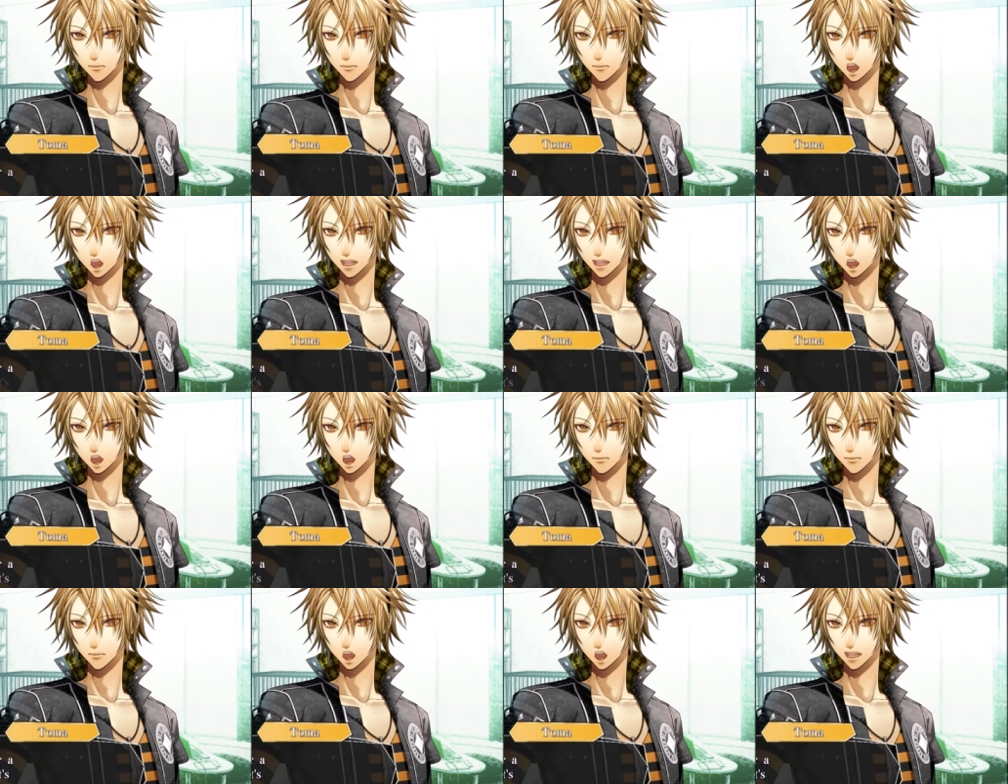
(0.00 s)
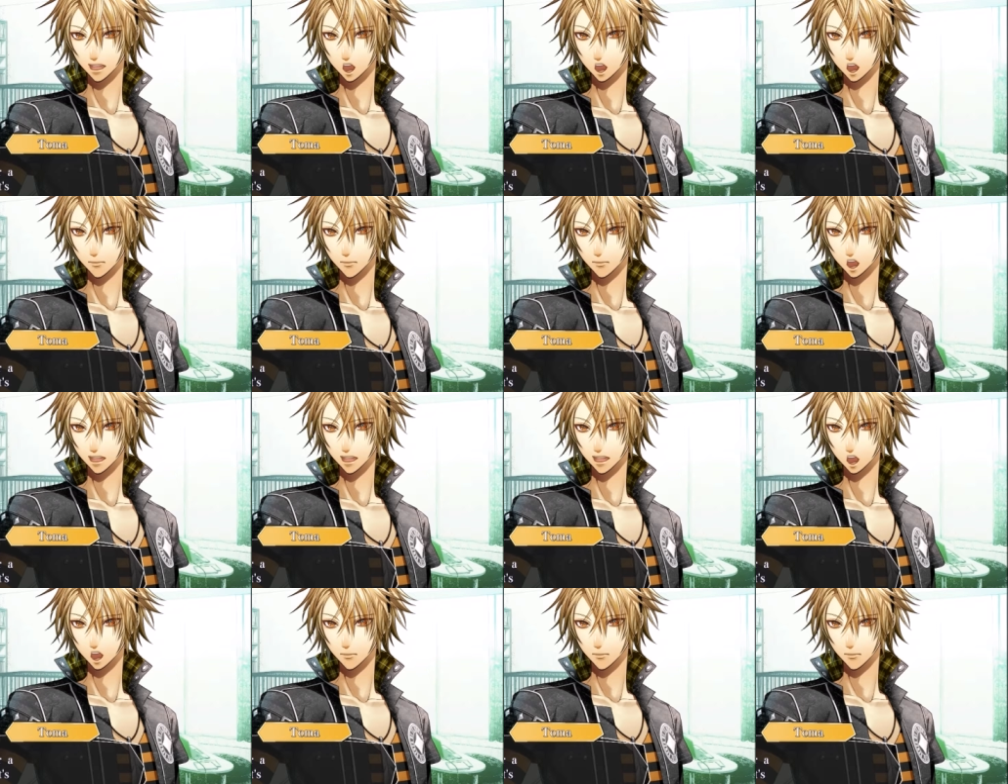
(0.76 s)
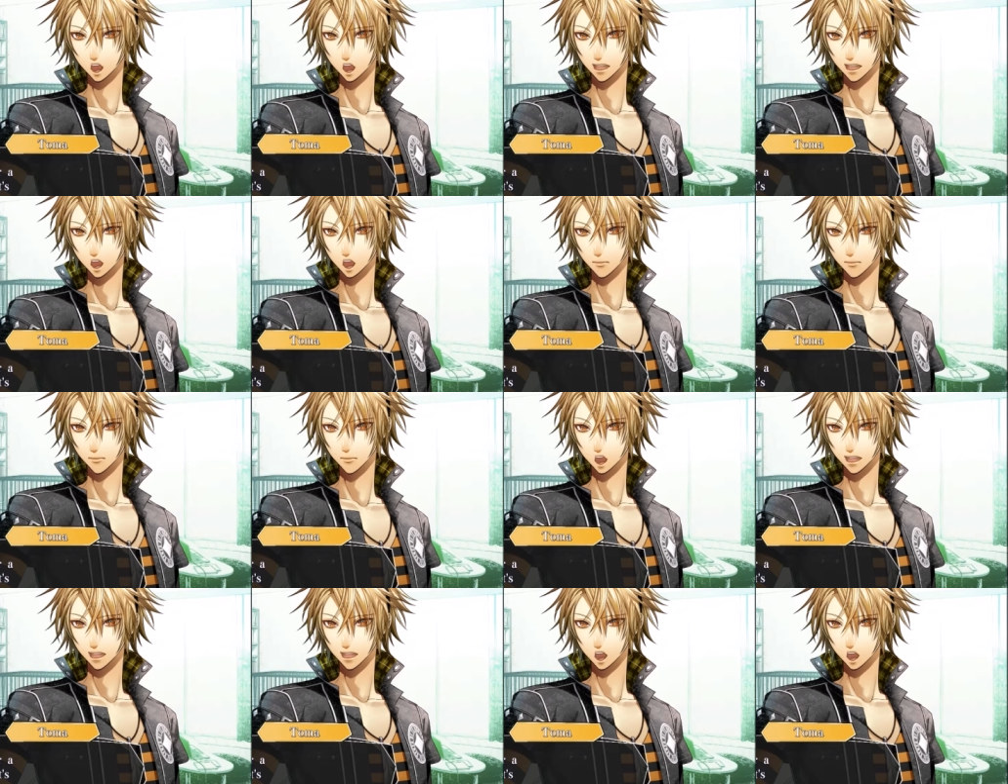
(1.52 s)
The lineup has been food for a
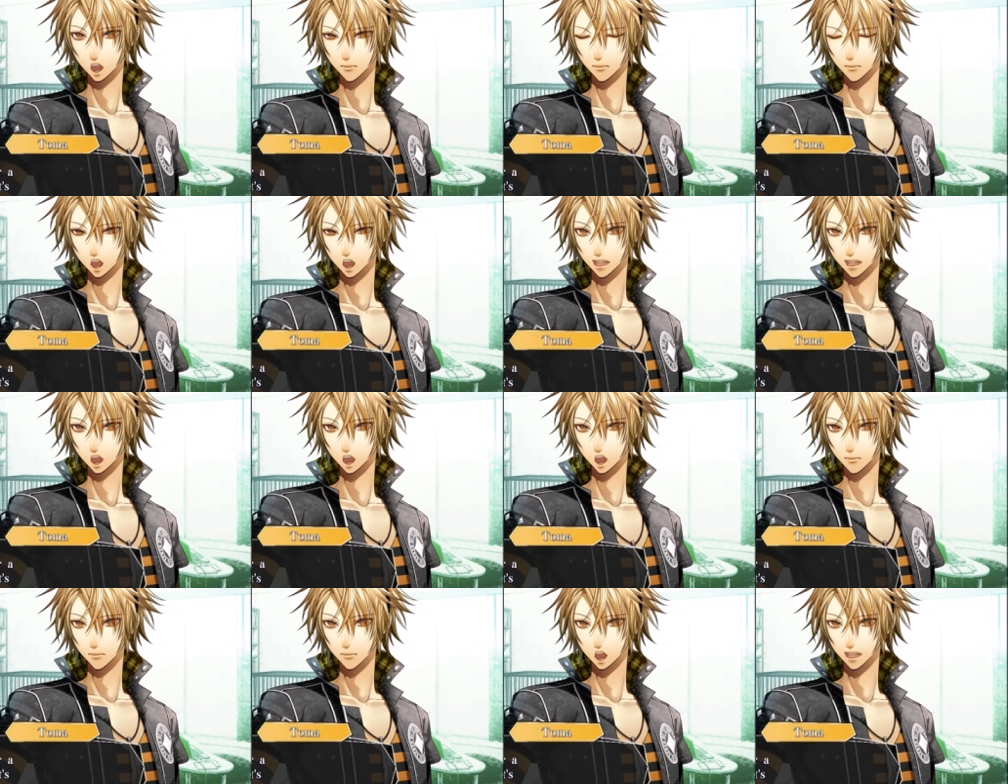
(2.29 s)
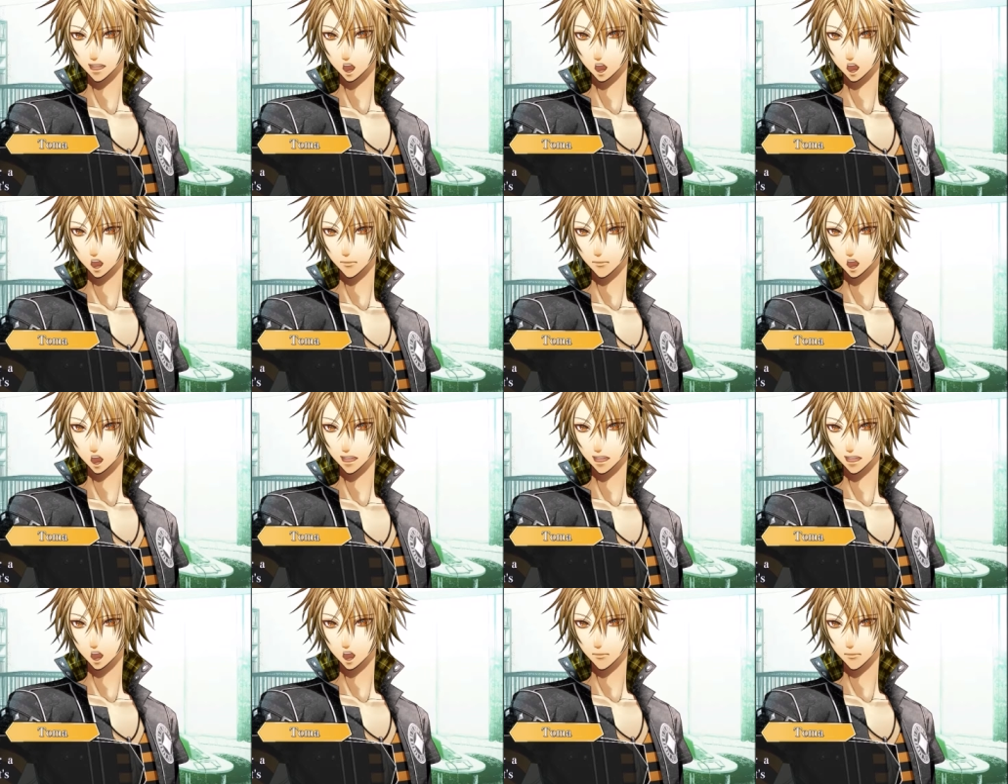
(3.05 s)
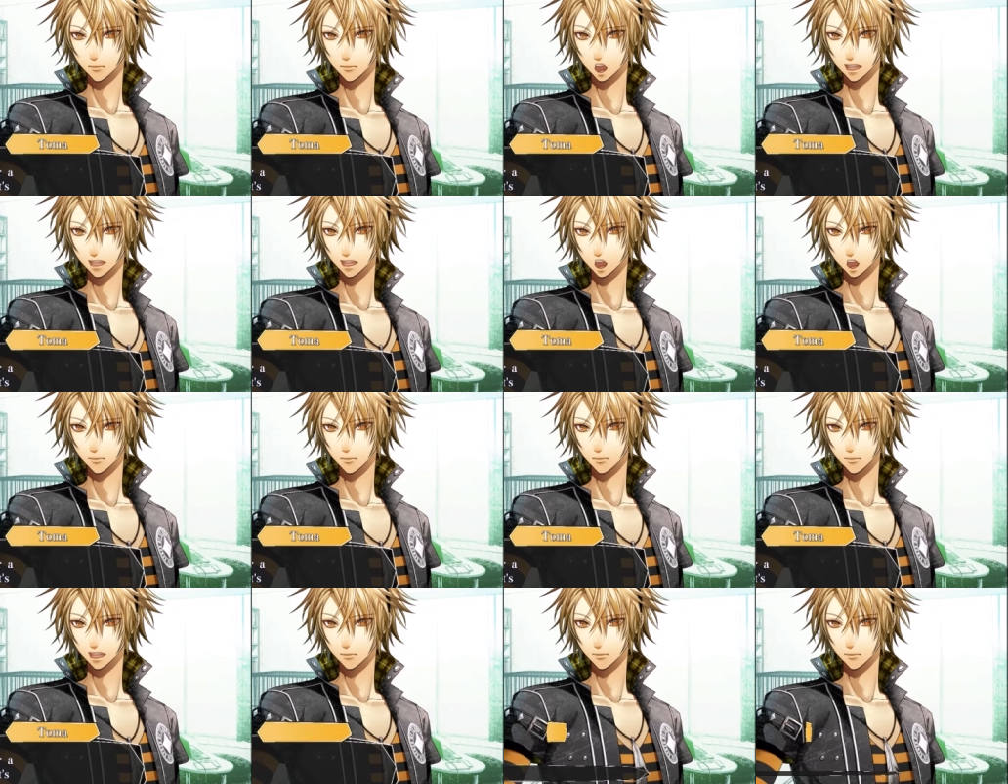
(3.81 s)
while now. Maybe the culprits are running out of
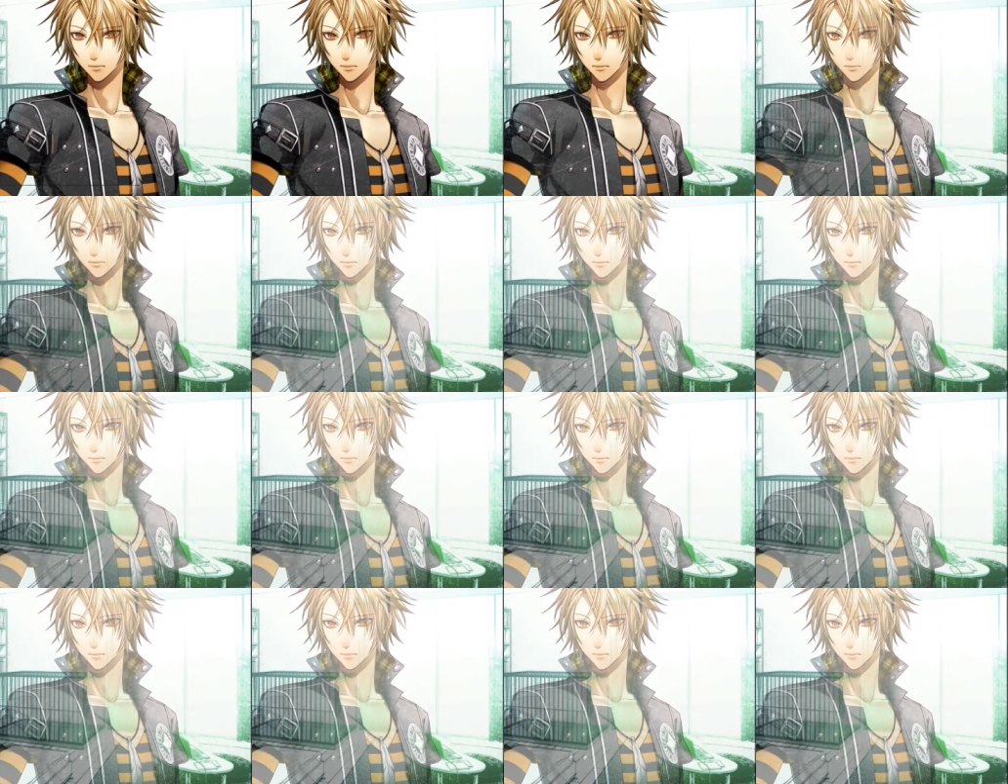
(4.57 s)
ideas.